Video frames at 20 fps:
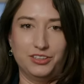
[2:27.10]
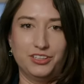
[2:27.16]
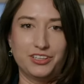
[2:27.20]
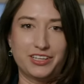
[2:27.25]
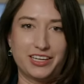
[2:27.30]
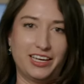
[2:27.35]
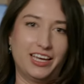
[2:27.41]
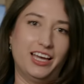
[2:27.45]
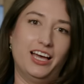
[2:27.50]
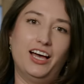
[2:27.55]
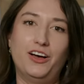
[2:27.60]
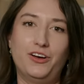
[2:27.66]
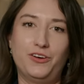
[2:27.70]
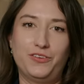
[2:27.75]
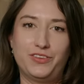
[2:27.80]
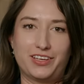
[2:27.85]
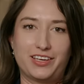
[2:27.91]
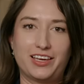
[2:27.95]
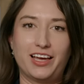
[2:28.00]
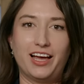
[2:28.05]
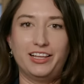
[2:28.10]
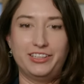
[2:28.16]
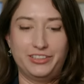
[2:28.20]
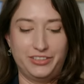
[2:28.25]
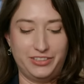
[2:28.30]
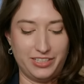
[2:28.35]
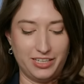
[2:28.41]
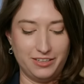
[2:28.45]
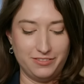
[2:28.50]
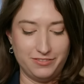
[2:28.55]
look at how the
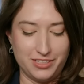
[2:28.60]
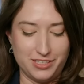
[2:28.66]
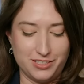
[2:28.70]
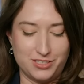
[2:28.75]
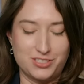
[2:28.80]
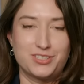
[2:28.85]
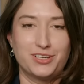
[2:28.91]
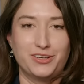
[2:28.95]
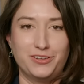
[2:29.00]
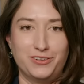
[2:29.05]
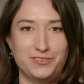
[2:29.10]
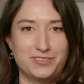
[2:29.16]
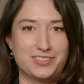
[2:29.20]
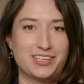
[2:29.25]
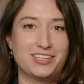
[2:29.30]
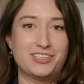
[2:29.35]
color of these stones